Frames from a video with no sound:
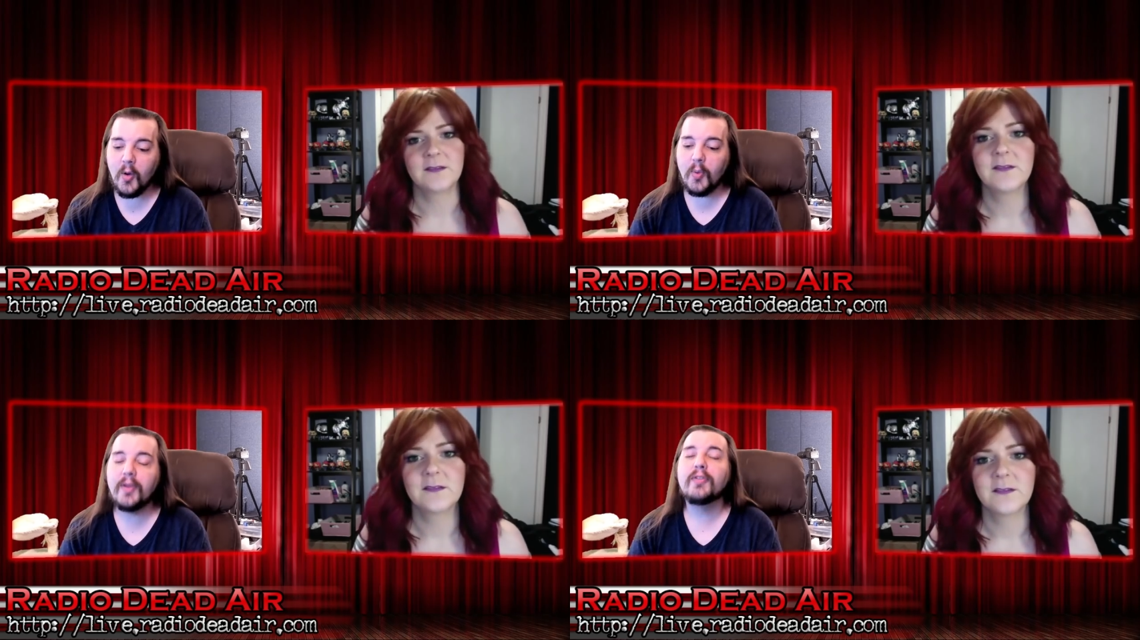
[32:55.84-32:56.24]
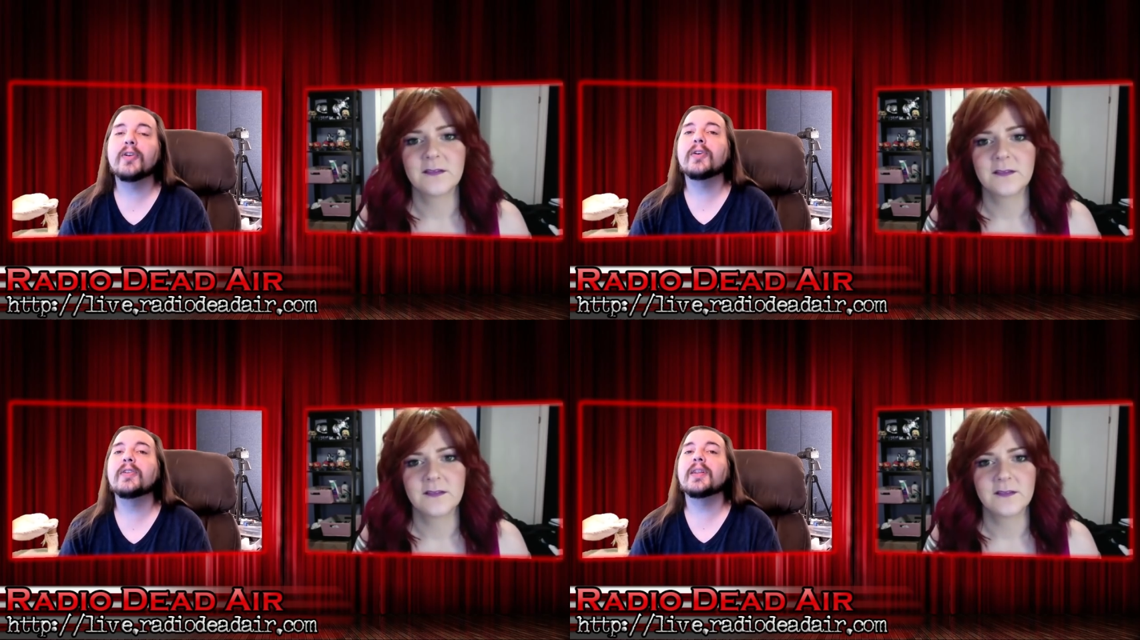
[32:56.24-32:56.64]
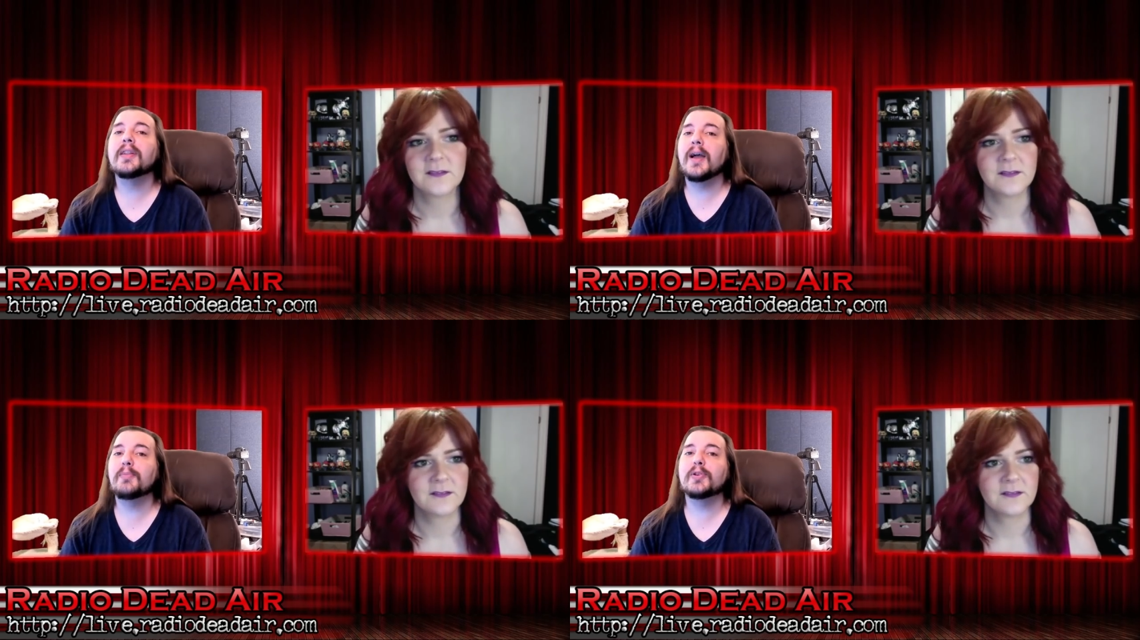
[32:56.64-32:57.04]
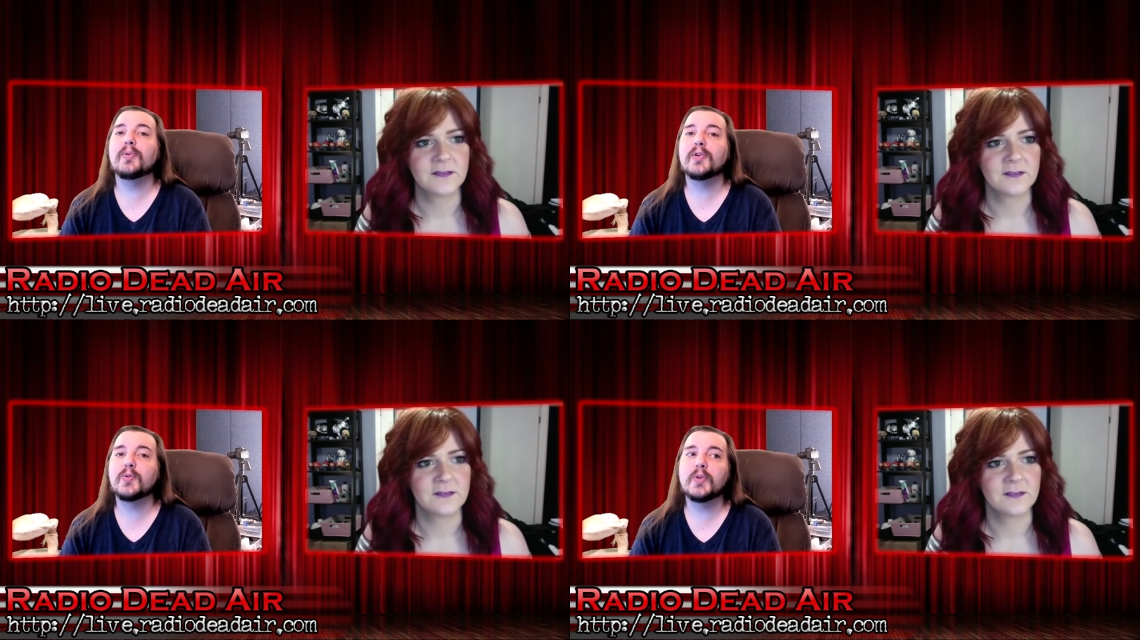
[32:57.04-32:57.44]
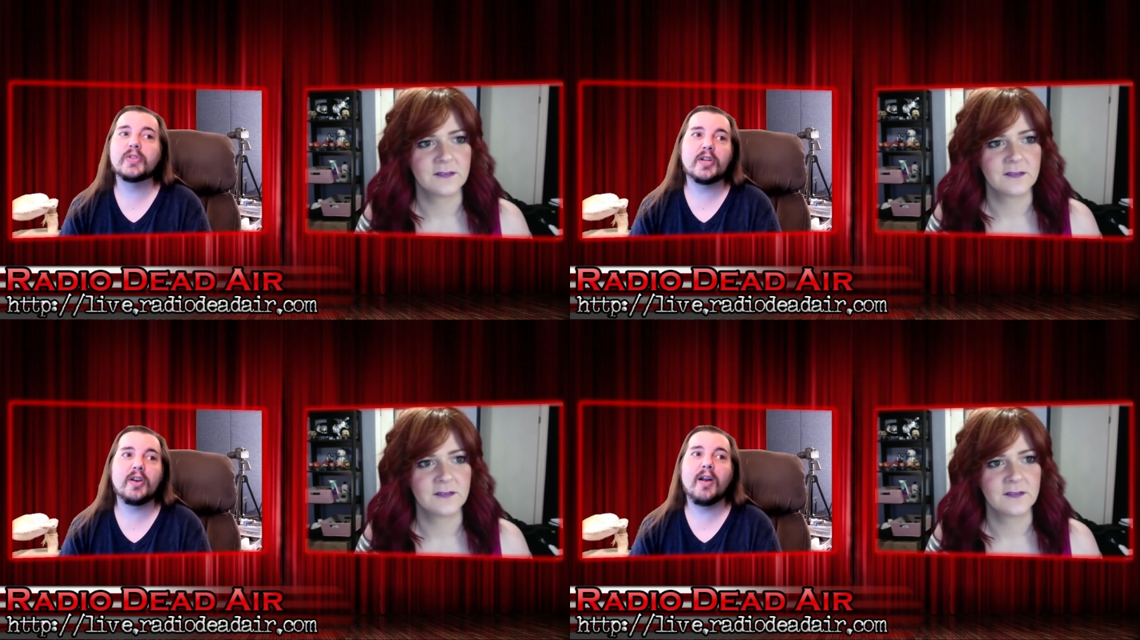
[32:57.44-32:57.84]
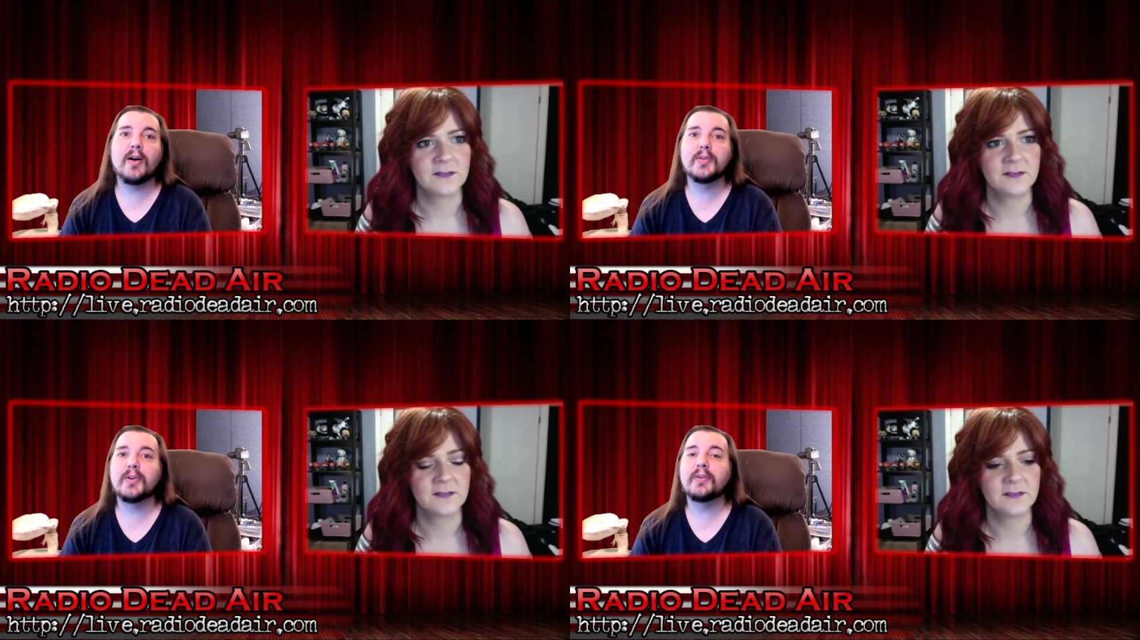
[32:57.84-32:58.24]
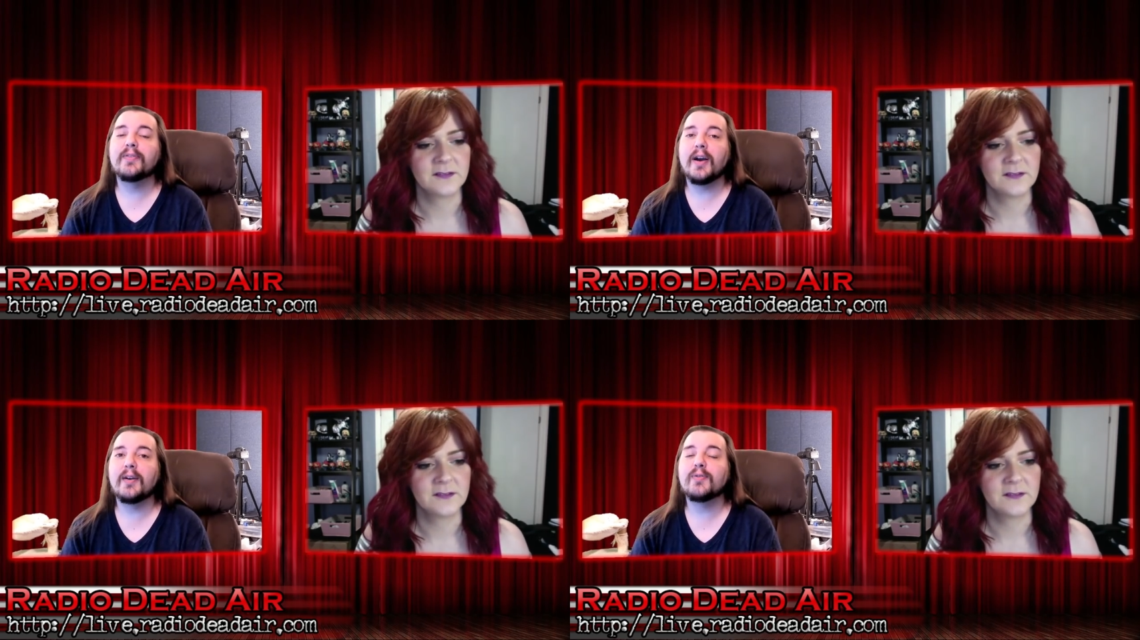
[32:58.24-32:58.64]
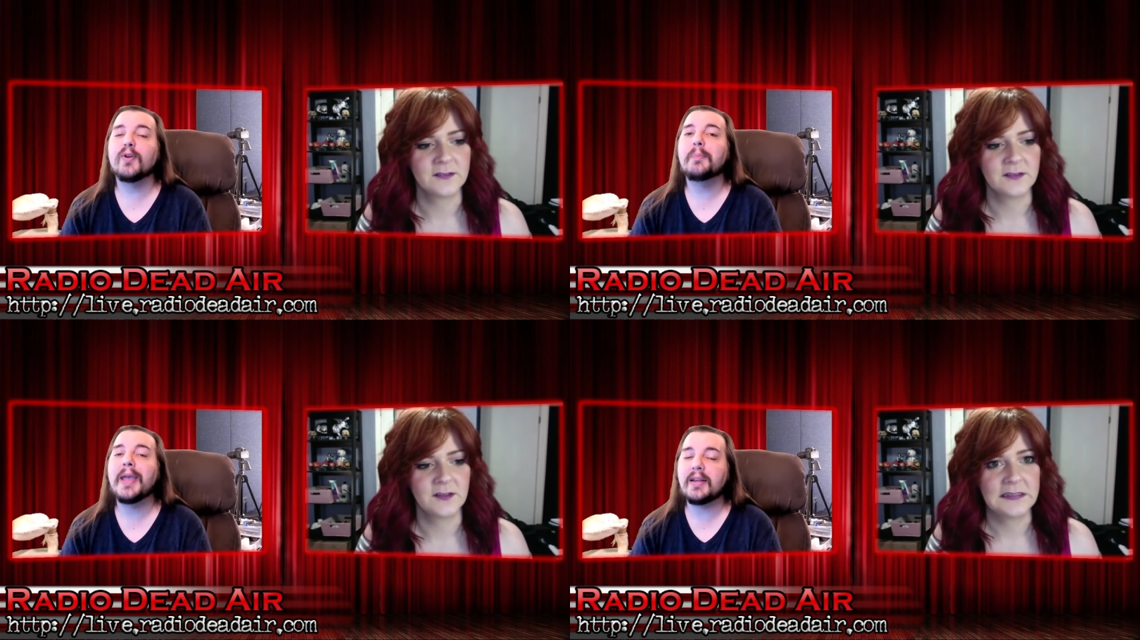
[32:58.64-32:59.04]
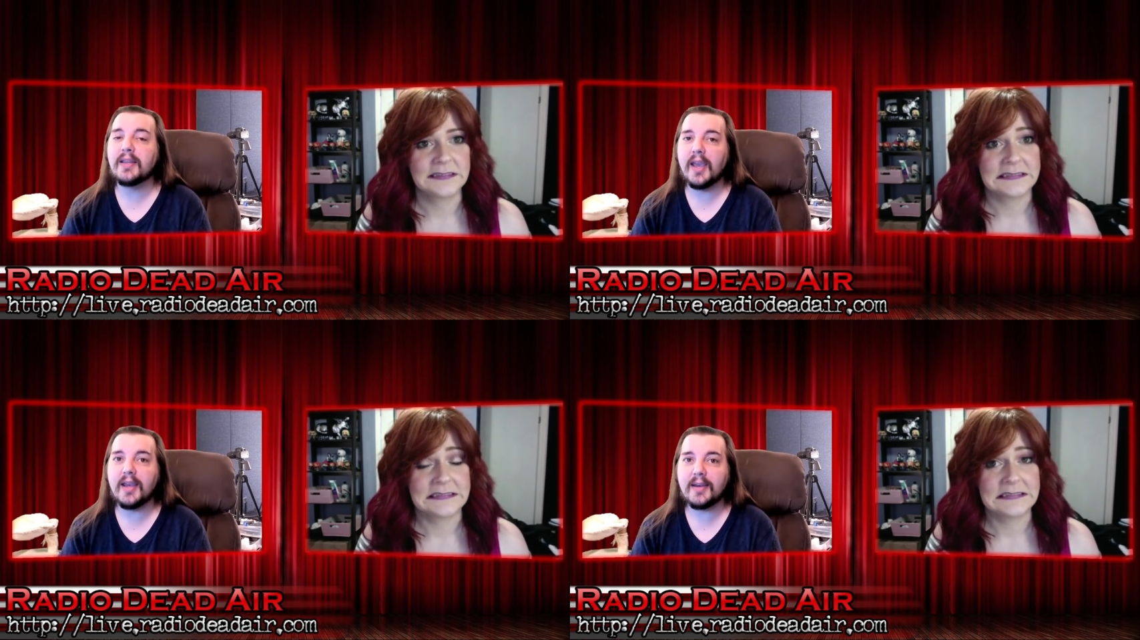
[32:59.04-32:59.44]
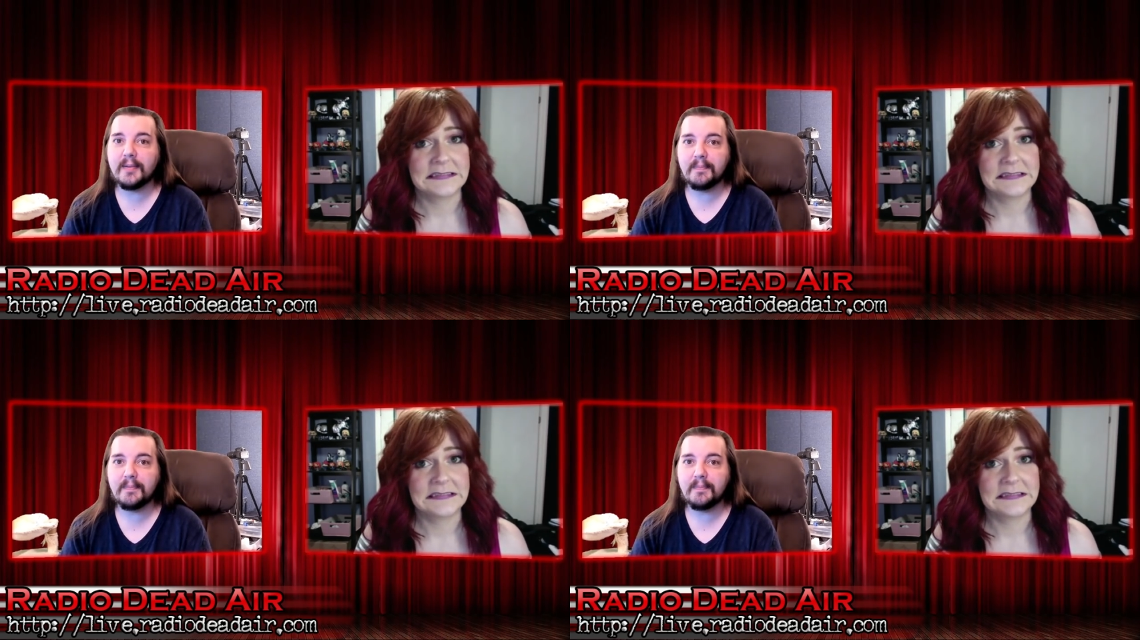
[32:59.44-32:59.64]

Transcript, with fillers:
Speaker 1: We've learned that Labradors will set your house on fire for a pancake.